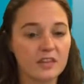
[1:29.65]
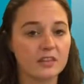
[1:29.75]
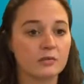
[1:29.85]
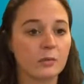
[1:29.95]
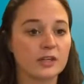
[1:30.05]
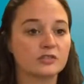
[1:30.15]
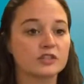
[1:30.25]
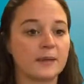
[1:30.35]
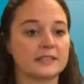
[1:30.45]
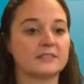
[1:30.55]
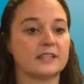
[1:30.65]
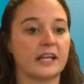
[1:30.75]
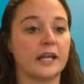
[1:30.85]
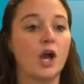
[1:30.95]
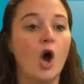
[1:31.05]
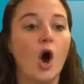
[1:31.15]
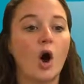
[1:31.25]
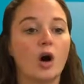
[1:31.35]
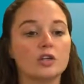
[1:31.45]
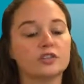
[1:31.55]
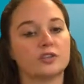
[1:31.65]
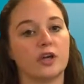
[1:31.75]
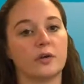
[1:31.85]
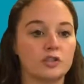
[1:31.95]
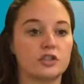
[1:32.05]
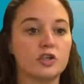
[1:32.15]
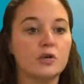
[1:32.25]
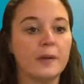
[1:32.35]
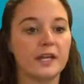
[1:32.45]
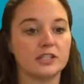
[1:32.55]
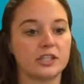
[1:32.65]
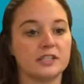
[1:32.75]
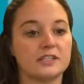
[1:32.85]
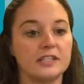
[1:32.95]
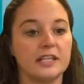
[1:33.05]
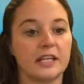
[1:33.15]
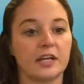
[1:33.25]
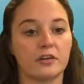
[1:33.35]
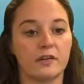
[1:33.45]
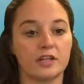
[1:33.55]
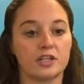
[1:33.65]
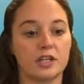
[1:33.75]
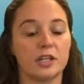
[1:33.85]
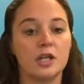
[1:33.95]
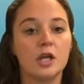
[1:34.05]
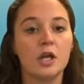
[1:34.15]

The retrospective study also showed 2 patients needing intervention